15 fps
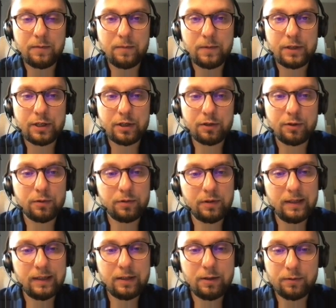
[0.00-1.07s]
which are not
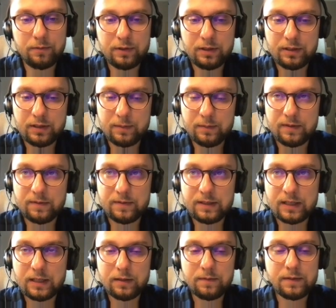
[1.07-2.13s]
really confident in
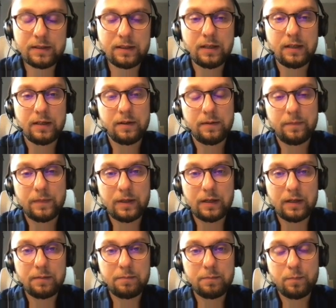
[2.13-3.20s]
themselves,
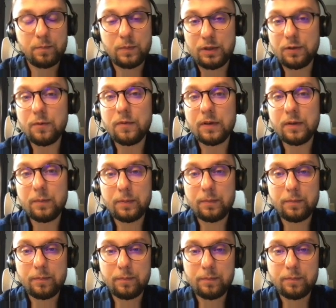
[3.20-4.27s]
uh, you will be
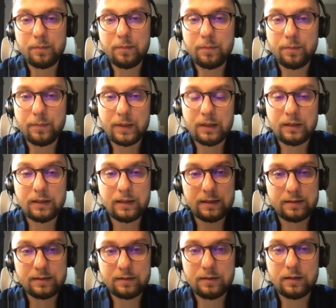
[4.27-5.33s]

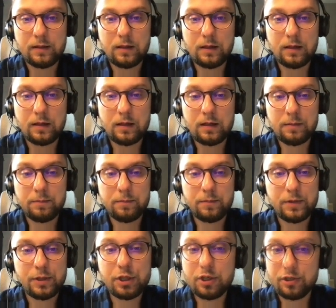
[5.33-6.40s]
less
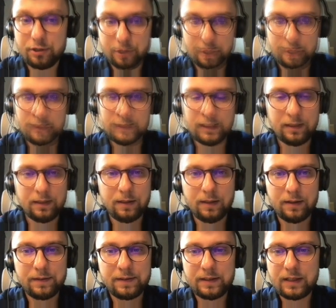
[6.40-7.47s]
judging.
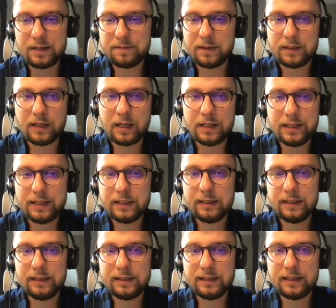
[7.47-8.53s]
The last one article
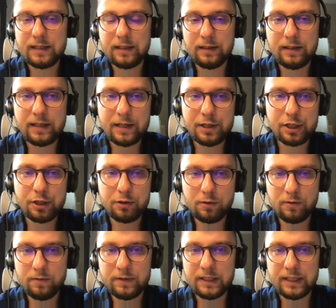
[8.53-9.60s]
is a collection
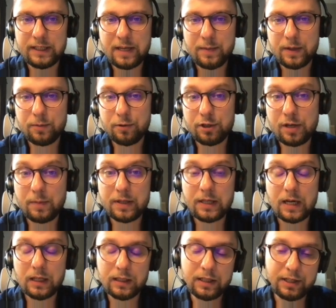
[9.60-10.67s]
of dynamic programming
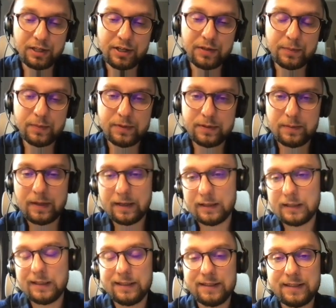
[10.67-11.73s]
algorithms,
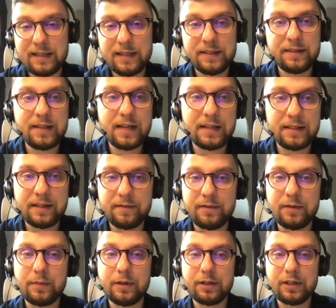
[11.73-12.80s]
and it says that
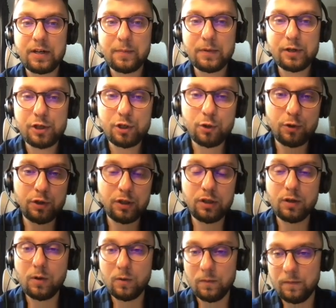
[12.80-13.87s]
every programmer should
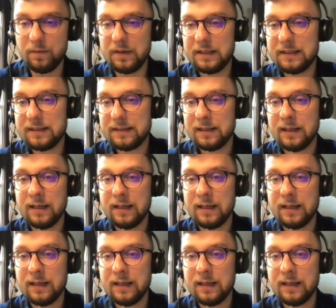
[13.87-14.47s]
know this